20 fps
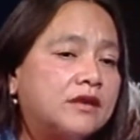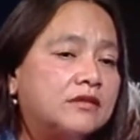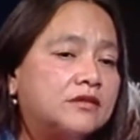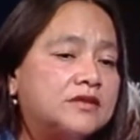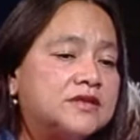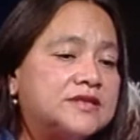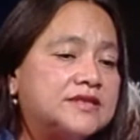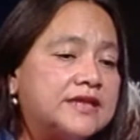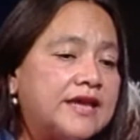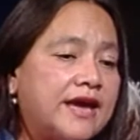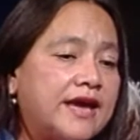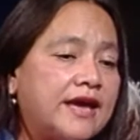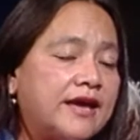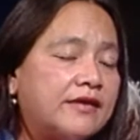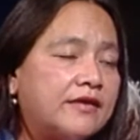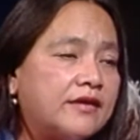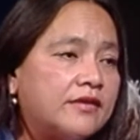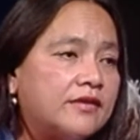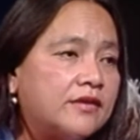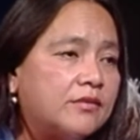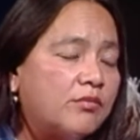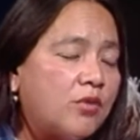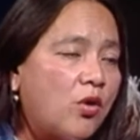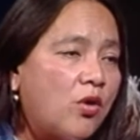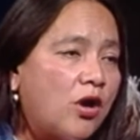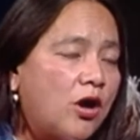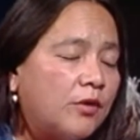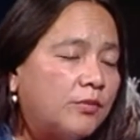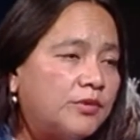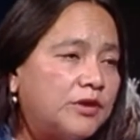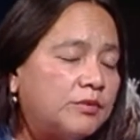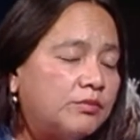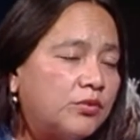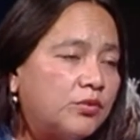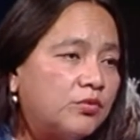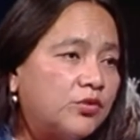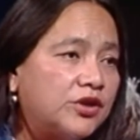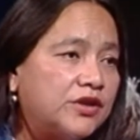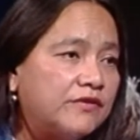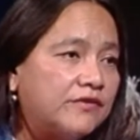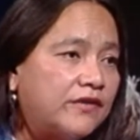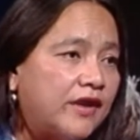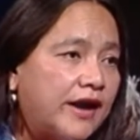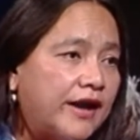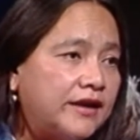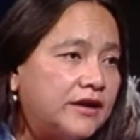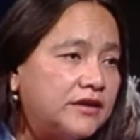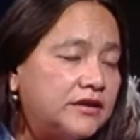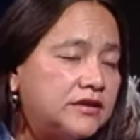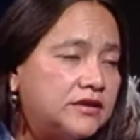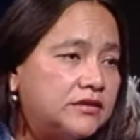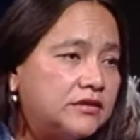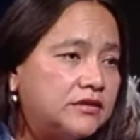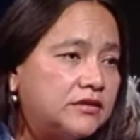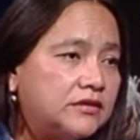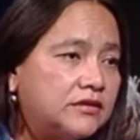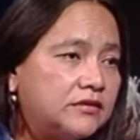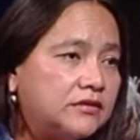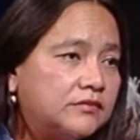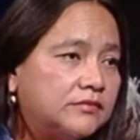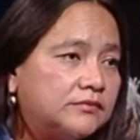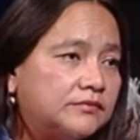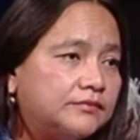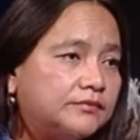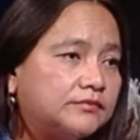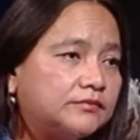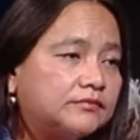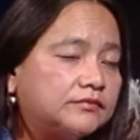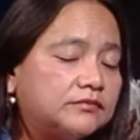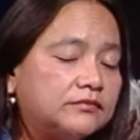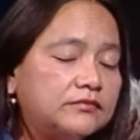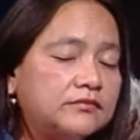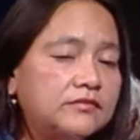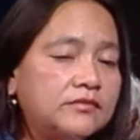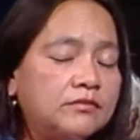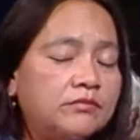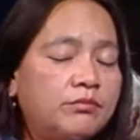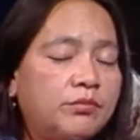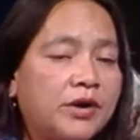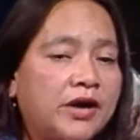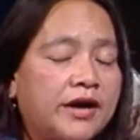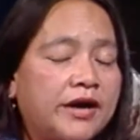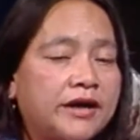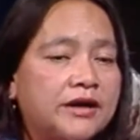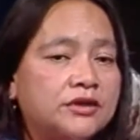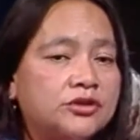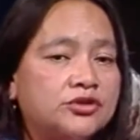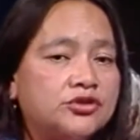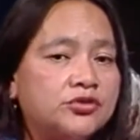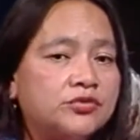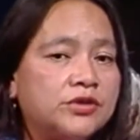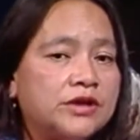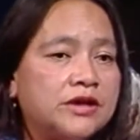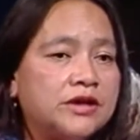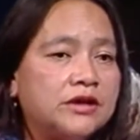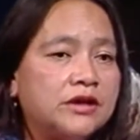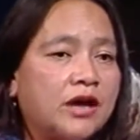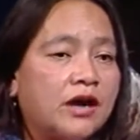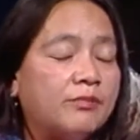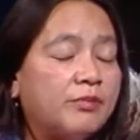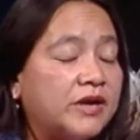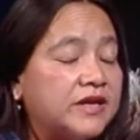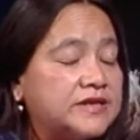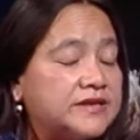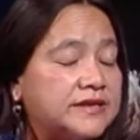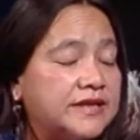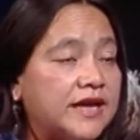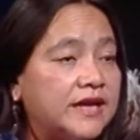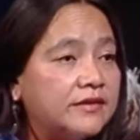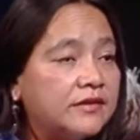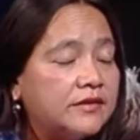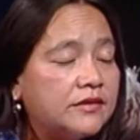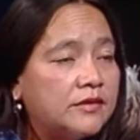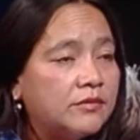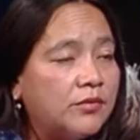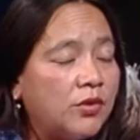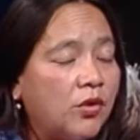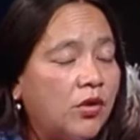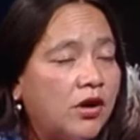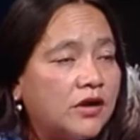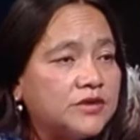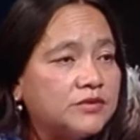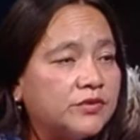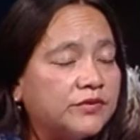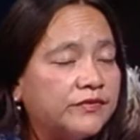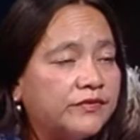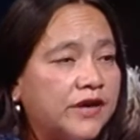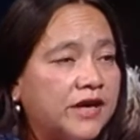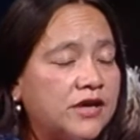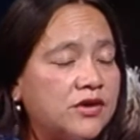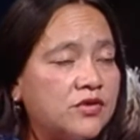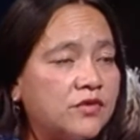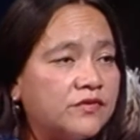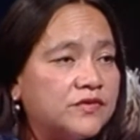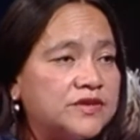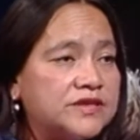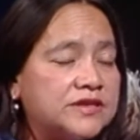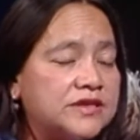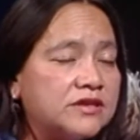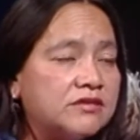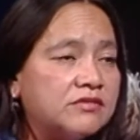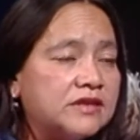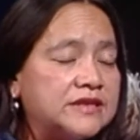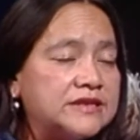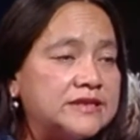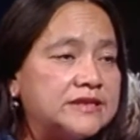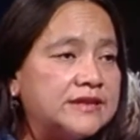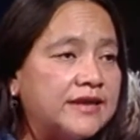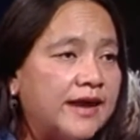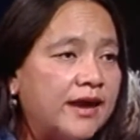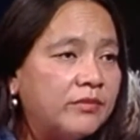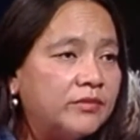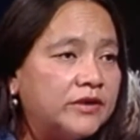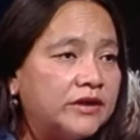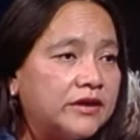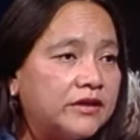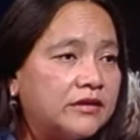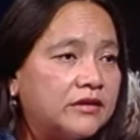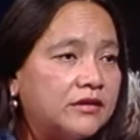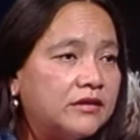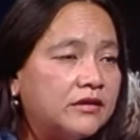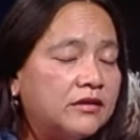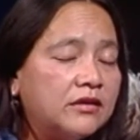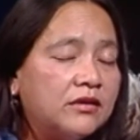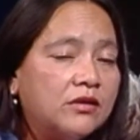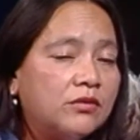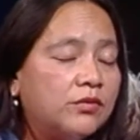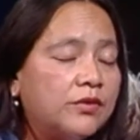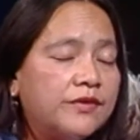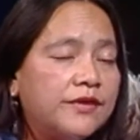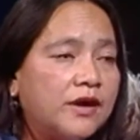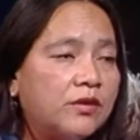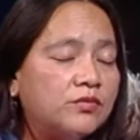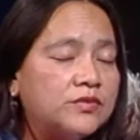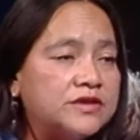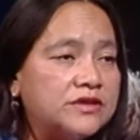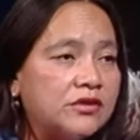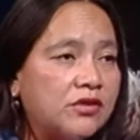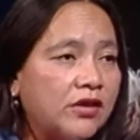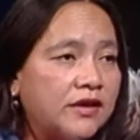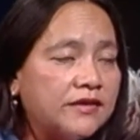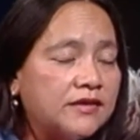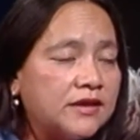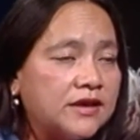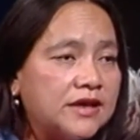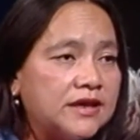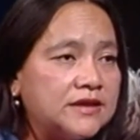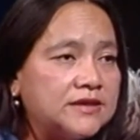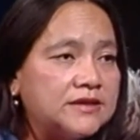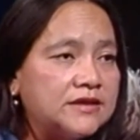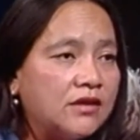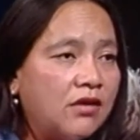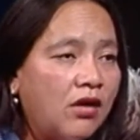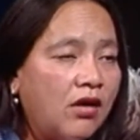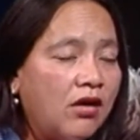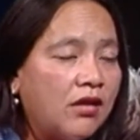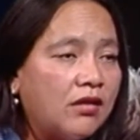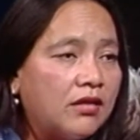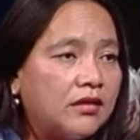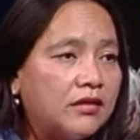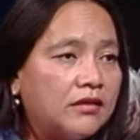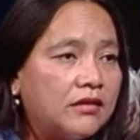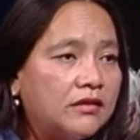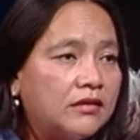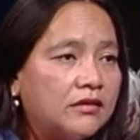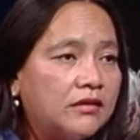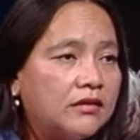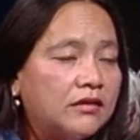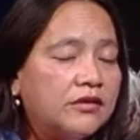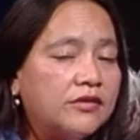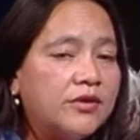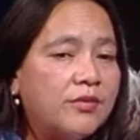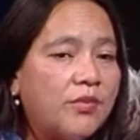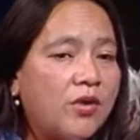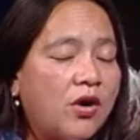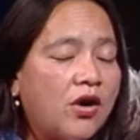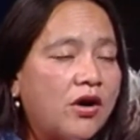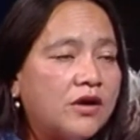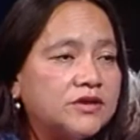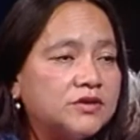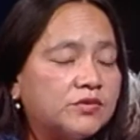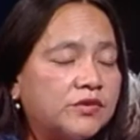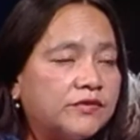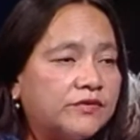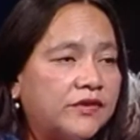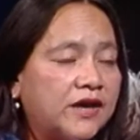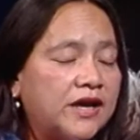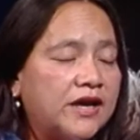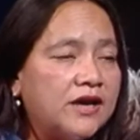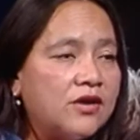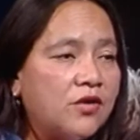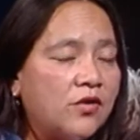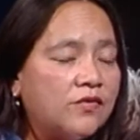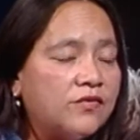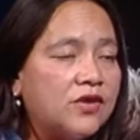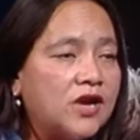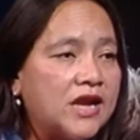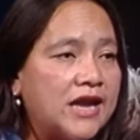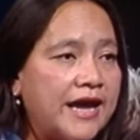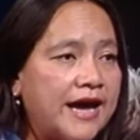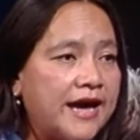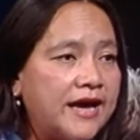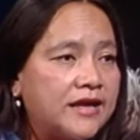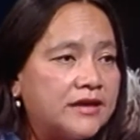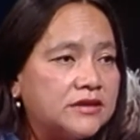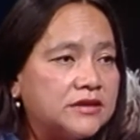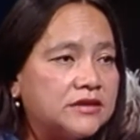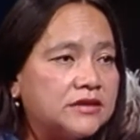saying that the Mohawk people were divided, by saying that the Mohawks were fighting over cigarettes and gambling, when that was not the case at all. The Mohawks were fighting over land,